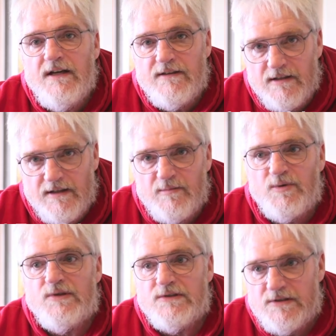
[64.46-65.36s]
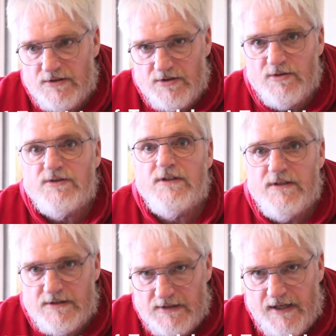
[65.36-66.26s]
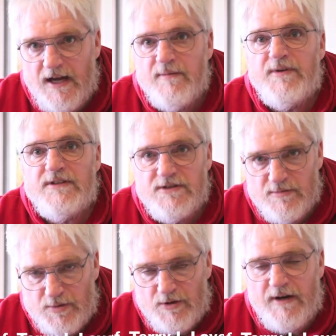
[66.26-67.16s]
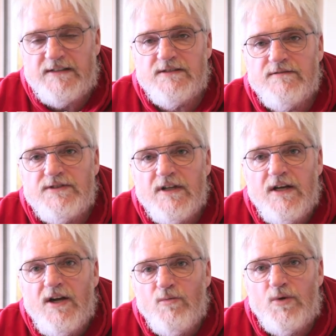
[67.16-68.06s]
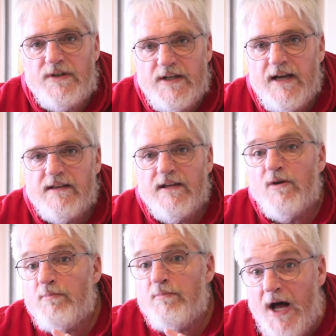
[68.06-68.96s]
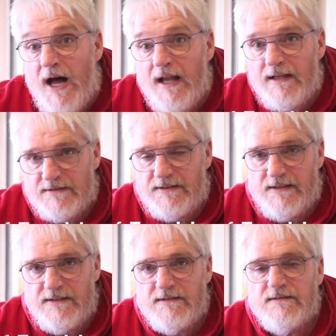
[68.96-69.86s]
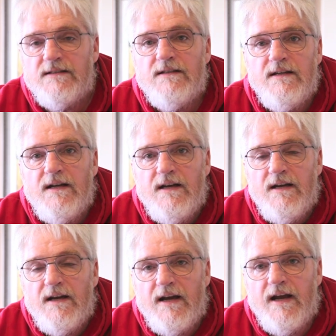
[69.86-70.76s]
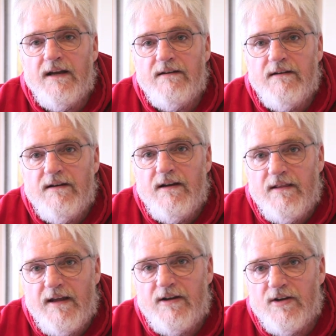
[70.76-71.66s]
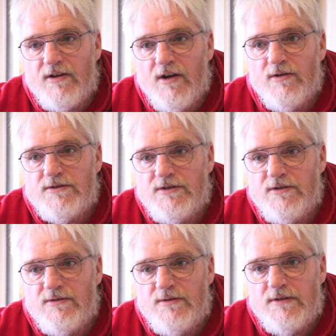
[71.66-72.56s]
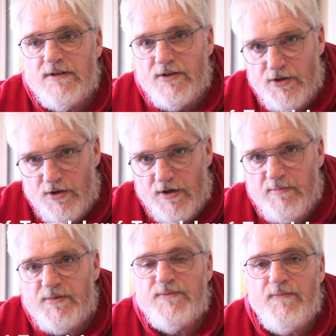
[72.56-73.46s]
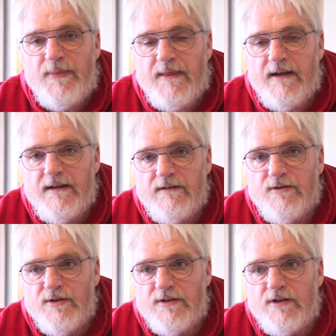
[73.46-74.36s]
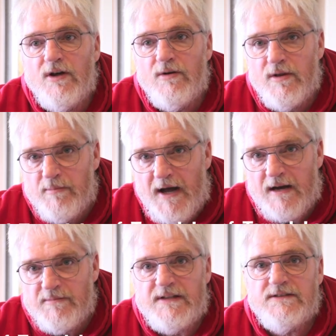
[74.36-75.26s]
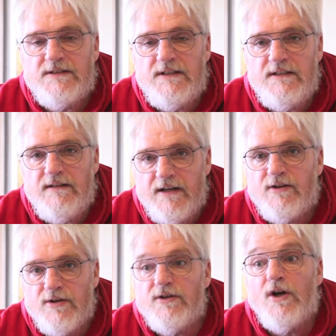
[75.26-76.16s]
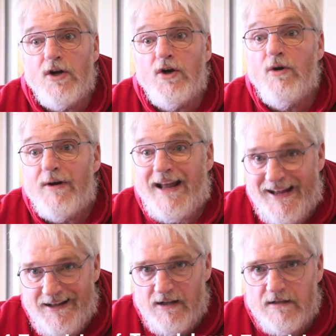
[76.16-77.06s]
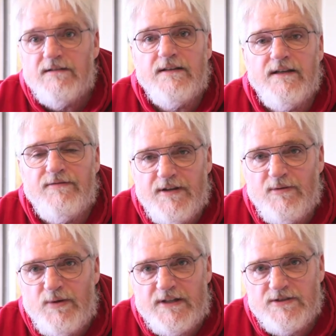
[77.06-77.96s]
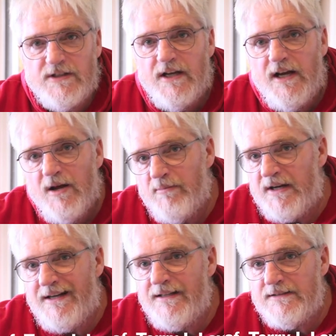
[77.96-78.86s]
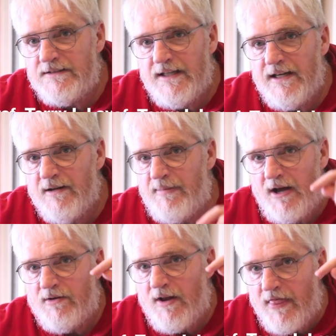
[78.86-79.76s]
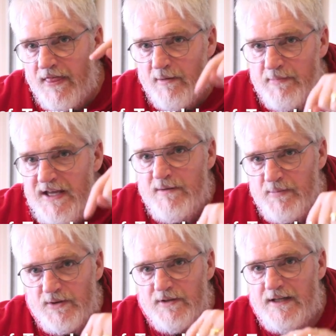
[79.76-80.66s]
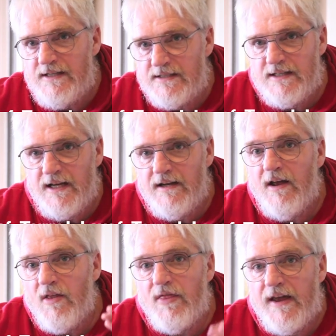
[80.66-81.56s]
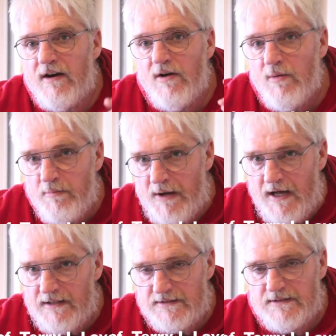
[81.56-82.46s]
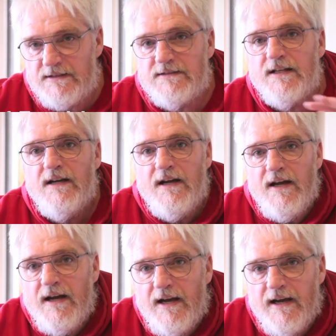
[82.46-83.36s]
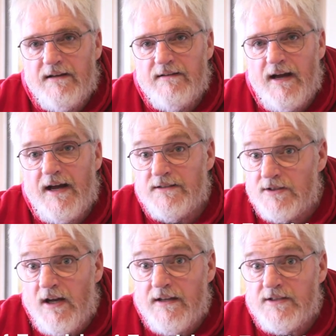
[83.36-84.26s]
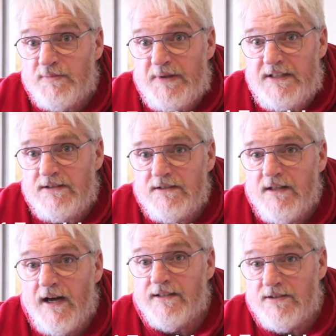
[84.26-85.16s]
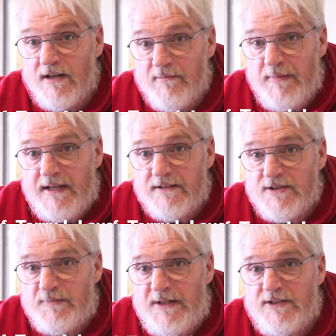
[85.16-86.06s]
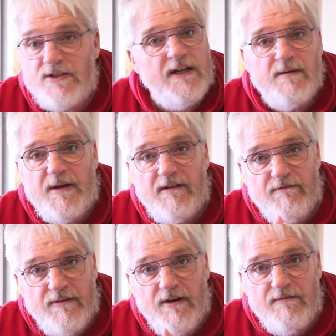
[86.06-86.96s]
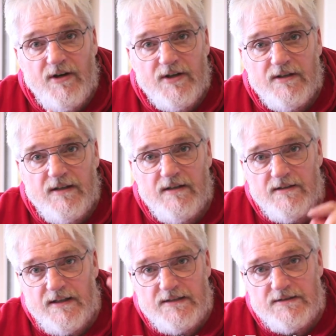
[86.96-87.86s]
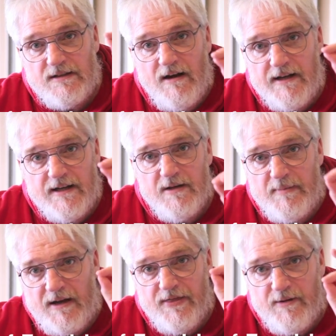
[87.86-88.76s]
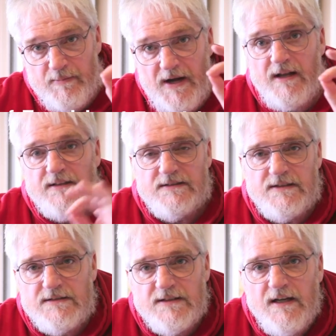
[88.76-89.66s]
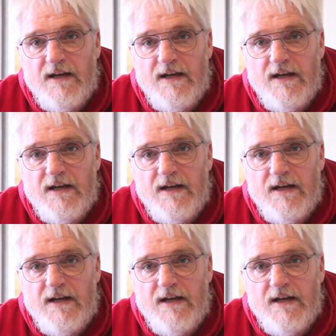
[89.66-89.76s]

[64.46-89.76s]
the liberals, the socialists, the communists, the progressives, would take their policies and they could go to Europe, they could go to the bottom of the sea, they could go to hell if they wished. But he didn't say it about the people, he said their policies. And I saw the speech, I saw him make the speech, and he made it very, very clear that he's talking about their policies.